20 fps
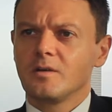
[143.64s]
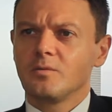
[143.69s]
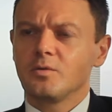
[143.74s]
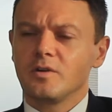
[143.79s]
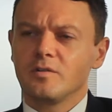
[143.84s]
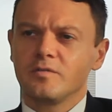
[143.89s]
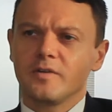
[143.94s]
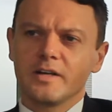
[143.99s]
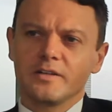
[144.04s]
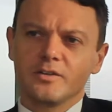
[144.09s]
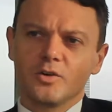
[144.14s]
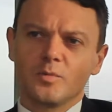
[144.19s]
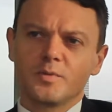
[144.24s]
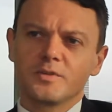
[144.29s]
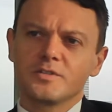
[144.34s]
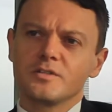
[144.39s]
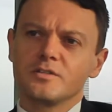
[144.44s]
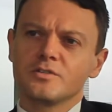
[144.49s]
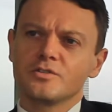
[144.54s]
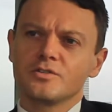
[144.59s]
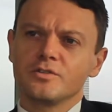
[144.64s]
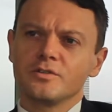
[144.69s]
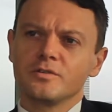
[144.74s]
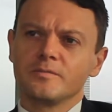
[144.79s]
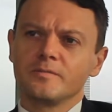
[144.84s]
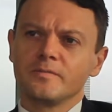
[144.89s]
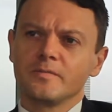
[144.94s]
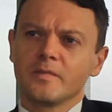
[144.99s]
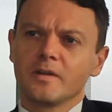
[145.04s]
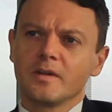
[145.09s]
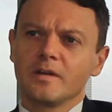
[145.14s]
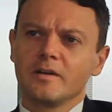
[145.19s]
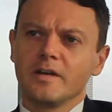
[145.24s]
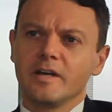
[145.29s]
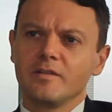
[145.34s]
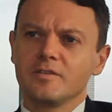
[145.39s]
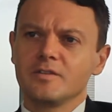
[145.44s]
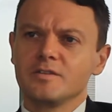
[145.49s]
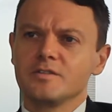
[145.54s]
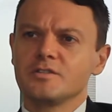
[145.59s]
But in fact the opposite is true.
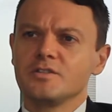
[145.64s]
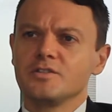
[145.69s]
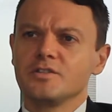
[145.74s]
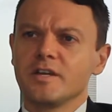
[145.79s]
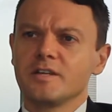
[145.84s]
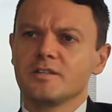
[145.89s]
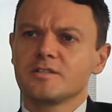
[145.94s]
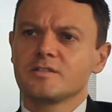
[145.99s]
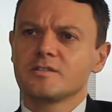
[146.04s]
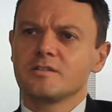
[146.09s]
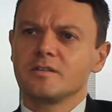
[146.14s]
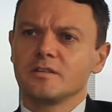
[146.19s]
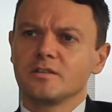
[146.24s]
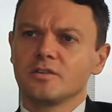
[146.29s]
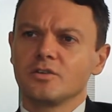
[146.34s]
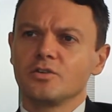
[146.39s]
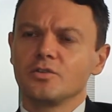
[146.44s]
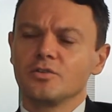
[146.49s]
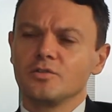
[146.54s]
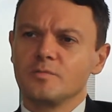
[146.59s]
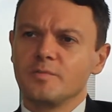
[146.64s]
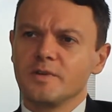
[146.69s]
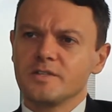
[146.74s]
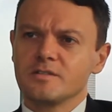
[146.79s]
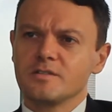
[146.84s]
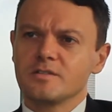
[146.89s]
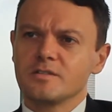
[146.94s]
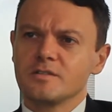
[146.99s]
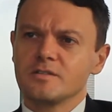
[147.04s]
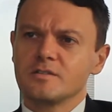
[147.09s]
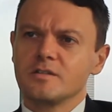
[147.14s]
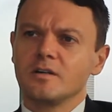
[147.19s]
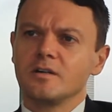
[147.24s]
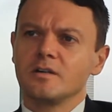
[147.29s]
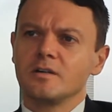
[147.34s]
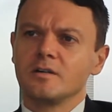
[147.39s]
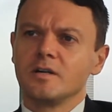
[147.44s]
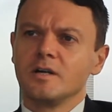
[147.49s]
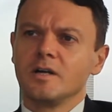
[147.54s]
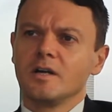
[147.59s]
Evidence suggests that good businesses that
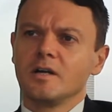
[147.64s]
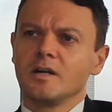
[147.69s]
are